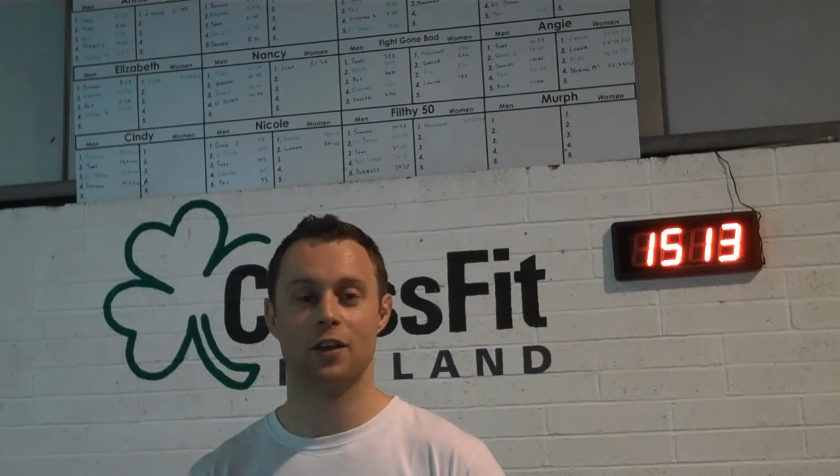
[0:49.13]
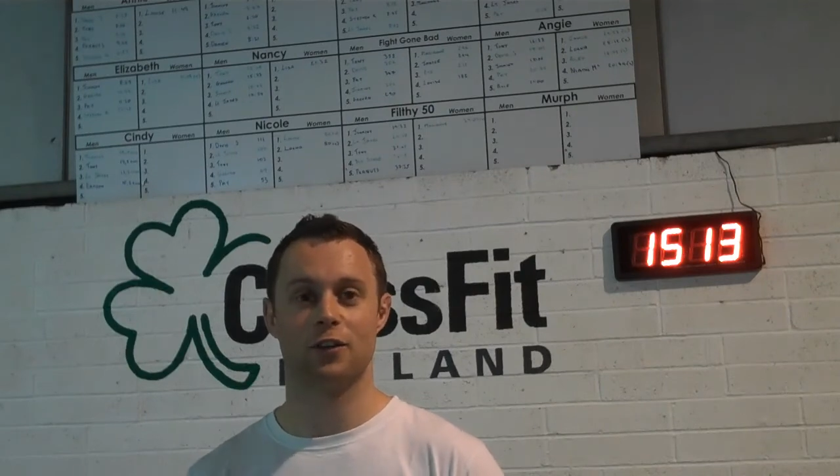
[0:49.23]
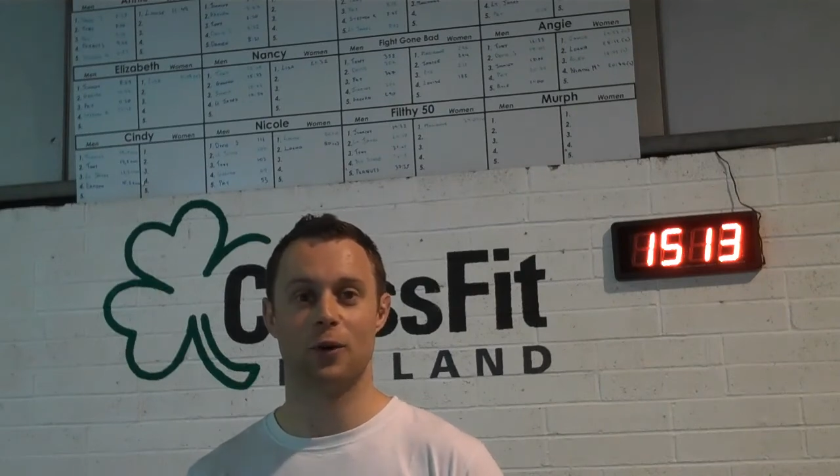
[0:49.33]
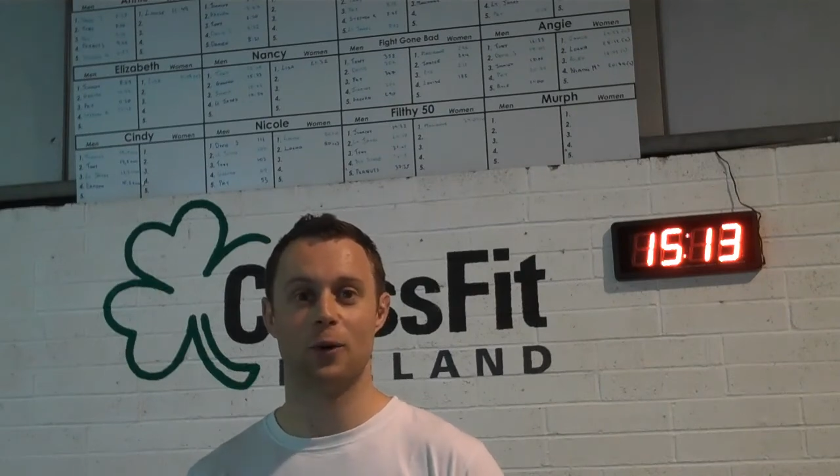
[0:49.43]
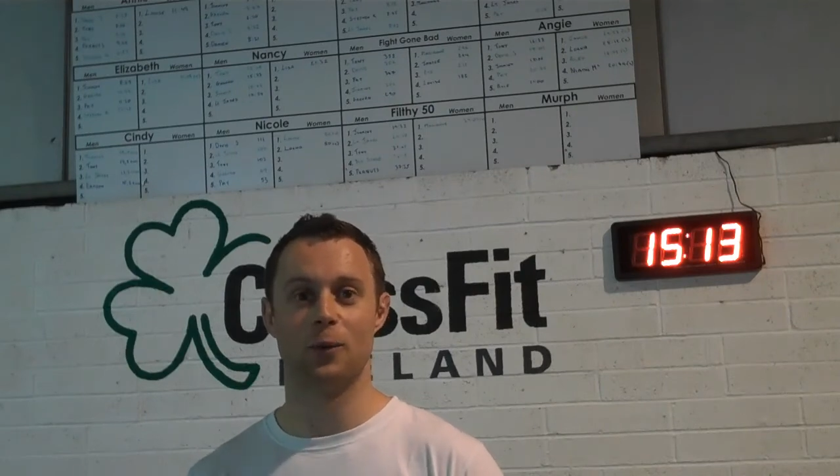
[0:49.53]

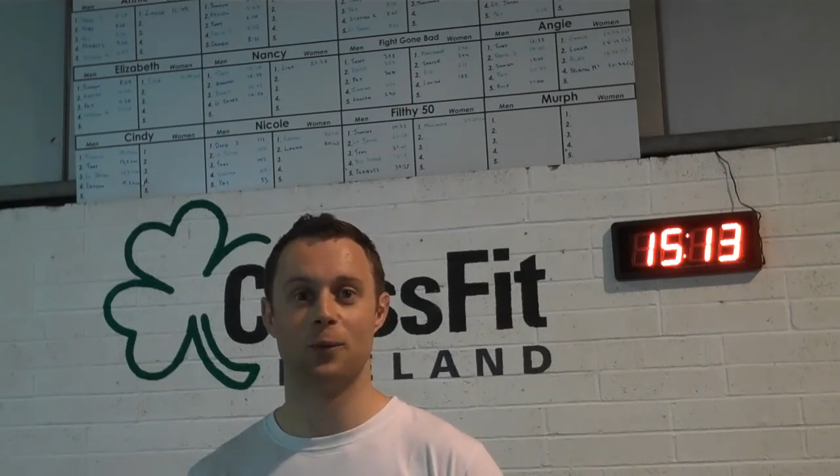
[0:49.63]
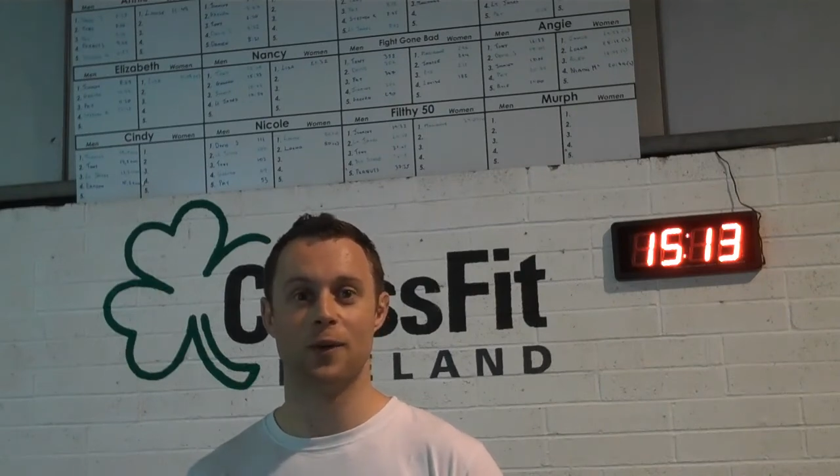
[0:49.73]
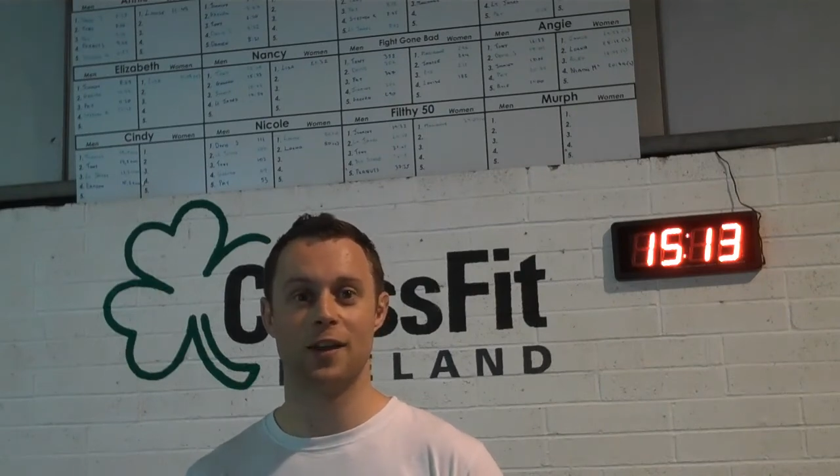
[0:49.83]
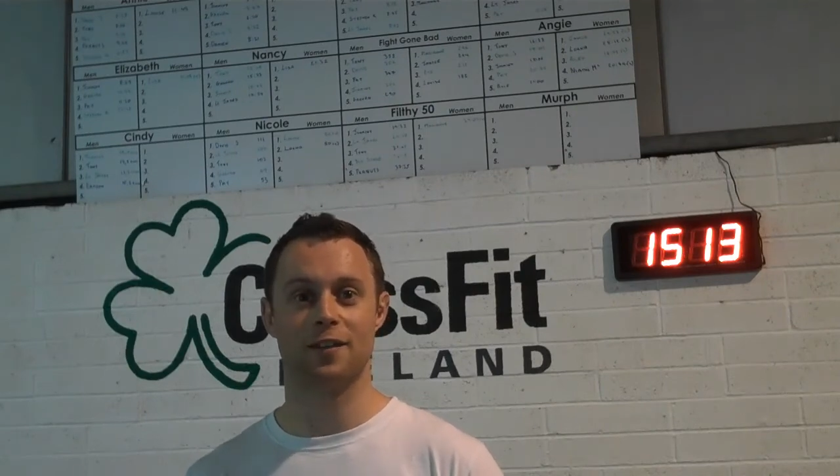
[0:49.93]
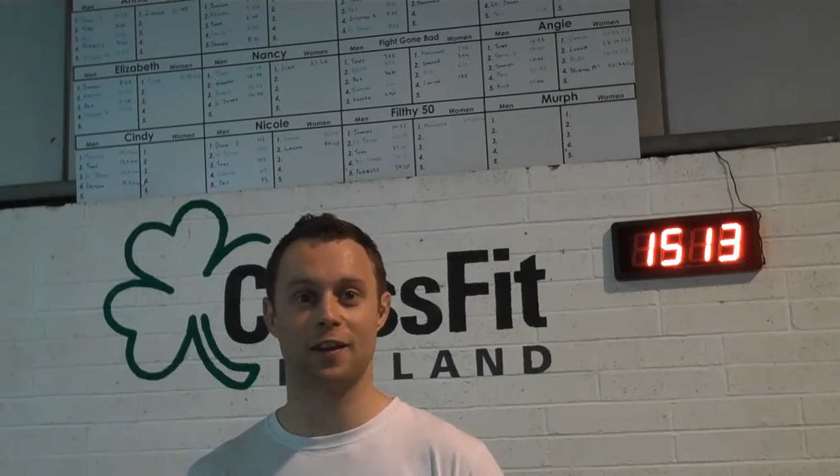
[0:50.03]
So
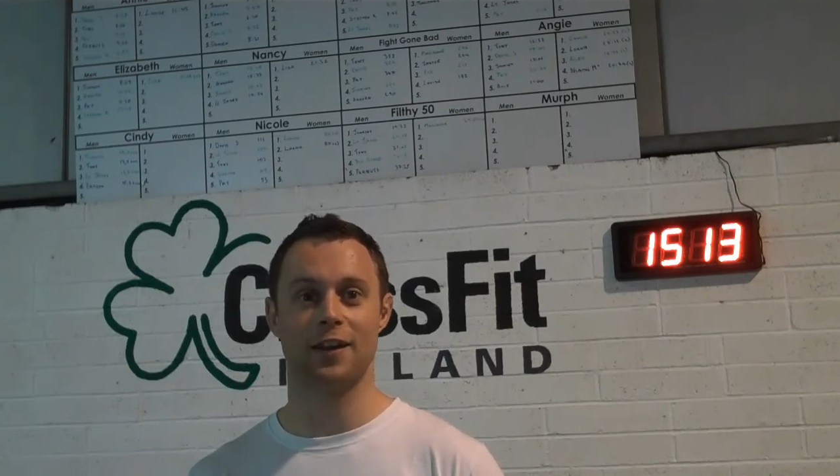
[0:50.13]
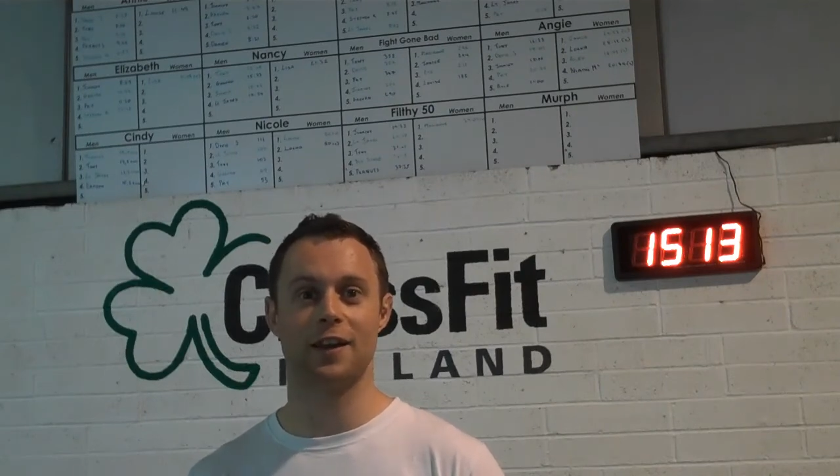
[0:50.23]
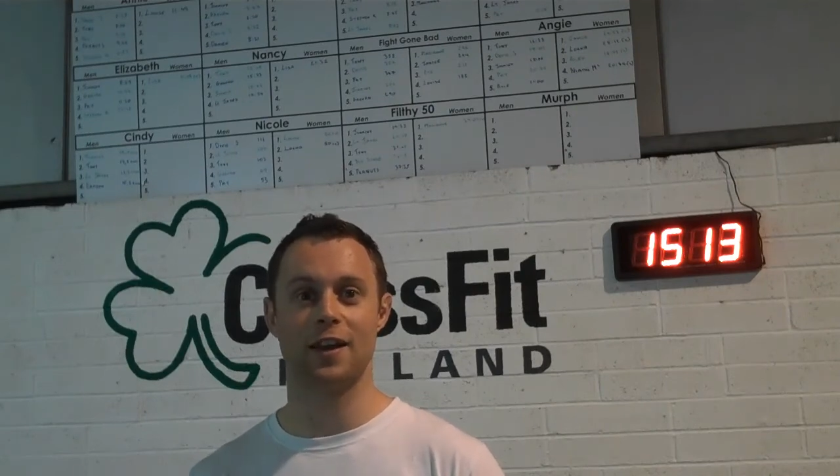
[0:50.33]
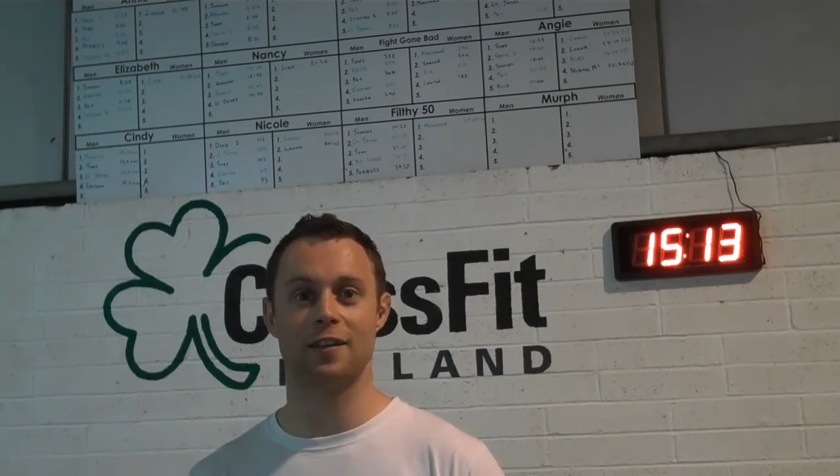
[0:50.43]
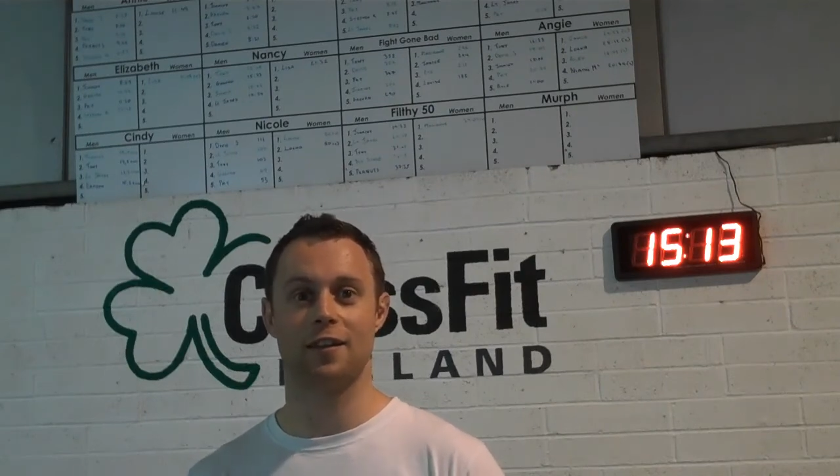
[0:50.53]
we signed
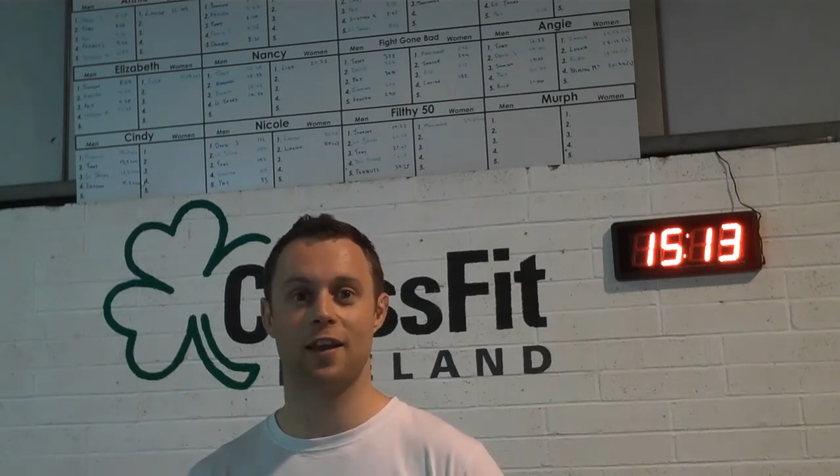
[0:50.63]
a lease